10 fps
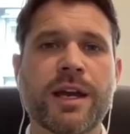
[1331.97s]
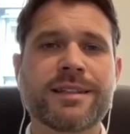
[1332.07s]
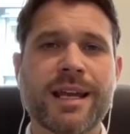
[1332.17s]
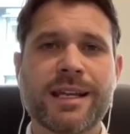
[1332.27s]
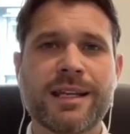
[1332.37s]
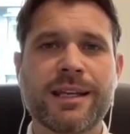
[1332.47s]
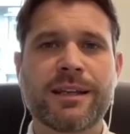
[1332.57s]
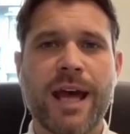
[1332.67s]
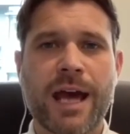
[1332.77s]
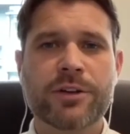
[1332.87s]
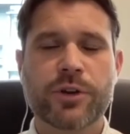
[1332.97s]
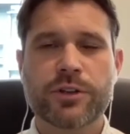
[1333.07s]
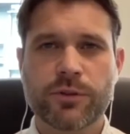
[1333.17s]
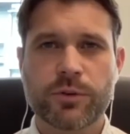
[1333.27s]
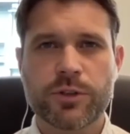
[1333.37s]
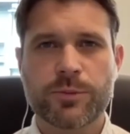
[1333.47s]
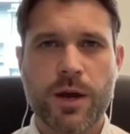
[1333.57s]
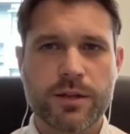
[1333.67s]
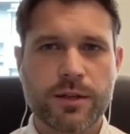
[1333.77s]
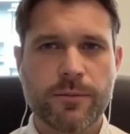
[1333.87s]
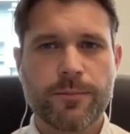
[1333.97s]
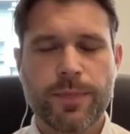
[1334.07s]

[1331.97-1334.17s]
identity and address of a respondent.